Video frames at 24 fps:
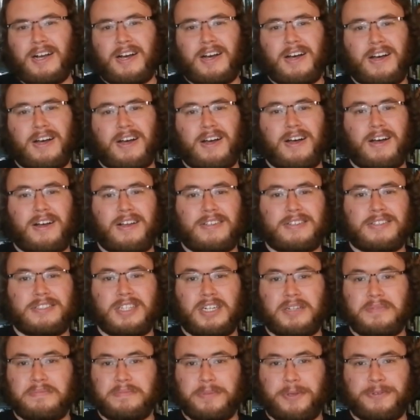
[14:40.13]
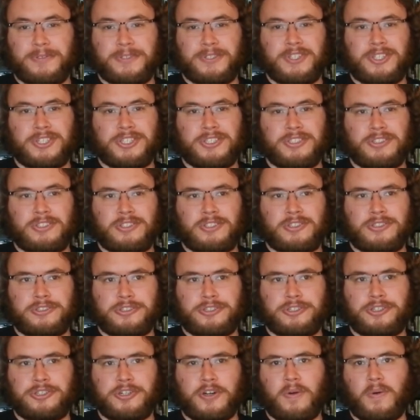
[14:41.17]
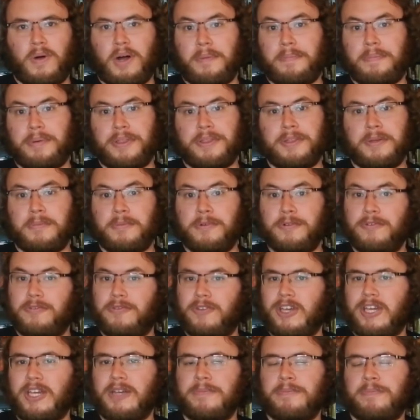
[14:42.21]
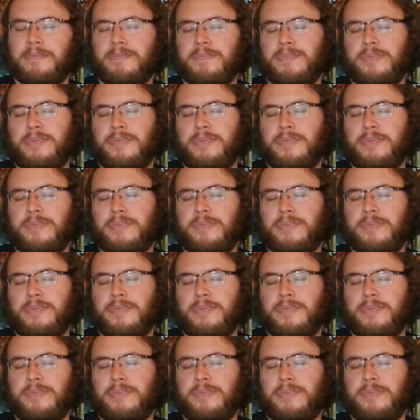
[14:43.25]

some musicians show up in the movie.